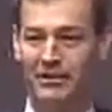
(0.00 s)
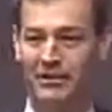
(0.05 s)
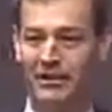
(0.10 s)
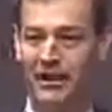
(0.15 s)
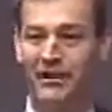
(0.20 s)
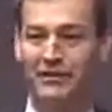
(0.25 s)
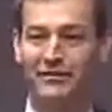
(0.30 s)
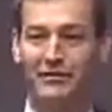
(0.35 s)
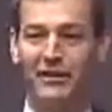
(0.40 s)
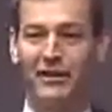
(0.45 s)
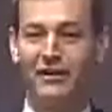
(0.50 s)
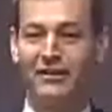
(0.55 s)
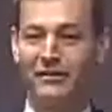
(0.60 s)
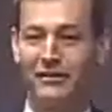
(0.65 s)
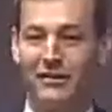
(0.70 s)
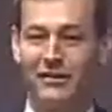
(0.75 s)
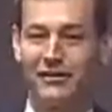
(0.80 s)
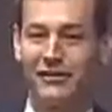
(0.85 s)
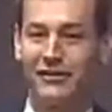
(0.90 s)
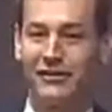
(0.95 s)
Guy's
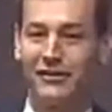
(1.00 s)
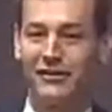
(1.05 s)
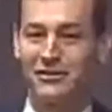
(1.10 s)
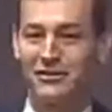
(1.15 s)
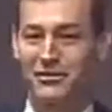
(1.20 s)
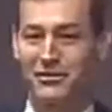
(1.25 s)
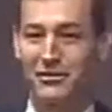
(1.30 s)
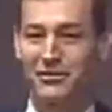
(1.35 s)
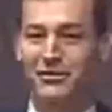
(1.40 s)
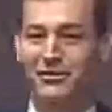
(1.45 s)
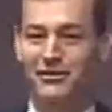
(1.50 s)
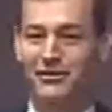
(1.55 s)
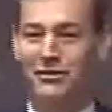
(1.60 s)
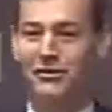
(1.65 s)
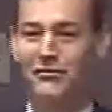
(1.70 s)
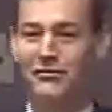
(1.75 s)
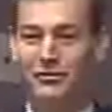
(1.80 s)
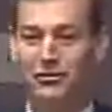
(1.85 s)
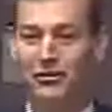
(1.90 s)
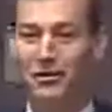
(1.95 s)
LDL cholesterol is
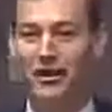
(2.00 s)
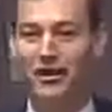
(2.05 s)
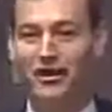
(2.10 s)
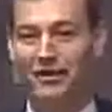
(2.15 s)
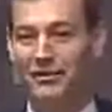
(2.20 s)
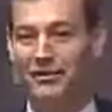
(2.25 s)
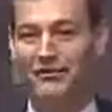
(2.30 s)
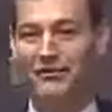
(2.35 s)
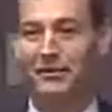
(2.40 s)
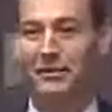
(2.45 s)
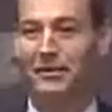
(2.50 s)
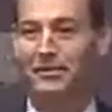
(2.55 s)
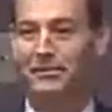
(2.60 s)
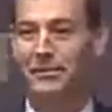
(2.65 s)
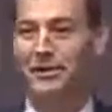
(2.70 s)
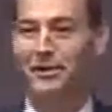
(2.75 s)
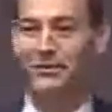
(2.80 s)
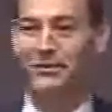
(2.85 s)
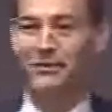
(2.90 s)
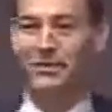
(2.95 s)
220. He's going to
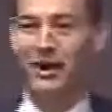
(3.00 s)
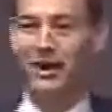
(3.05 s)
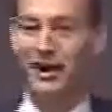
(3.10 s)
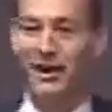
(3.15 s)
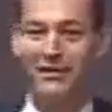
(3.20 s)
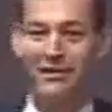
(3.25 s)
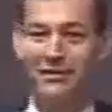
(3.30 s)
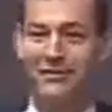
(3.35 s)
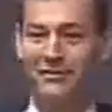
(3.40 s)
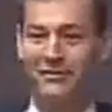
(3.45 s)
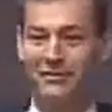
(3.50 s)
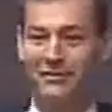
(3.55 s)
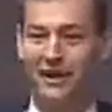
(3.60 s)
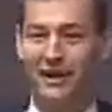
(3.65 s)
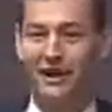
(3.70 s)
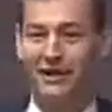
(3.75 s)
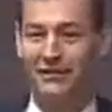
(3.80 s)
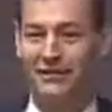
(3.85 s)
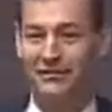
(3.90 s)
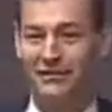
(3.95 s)
be on high-dose
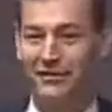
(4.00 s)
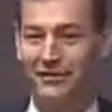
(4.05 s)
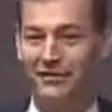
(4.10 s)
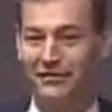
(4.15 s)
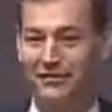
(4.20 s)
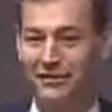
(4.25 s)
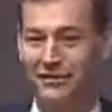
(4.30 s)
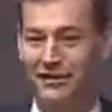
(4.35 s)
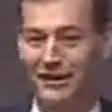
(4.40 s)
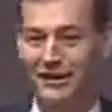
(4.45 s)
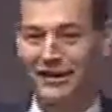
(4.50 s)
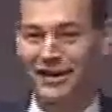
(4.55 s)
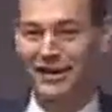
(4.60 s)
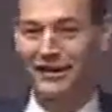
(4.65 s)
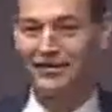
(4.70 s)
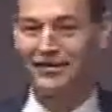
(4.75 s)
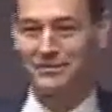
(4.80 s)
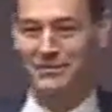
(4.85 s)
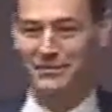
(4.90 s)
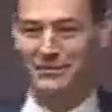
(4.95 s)
statins. He doesn't need a
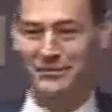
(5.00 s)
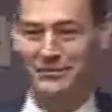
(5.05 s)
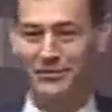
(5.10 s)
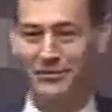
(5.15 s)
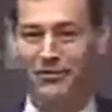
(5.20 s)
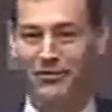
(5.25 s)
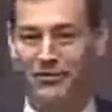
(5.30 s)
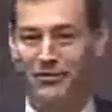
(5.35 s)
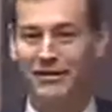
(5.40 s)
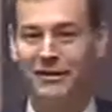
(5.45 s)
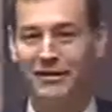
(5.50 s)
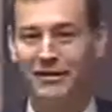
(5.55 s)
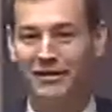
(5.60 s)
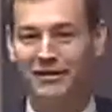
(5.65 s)
calcium score.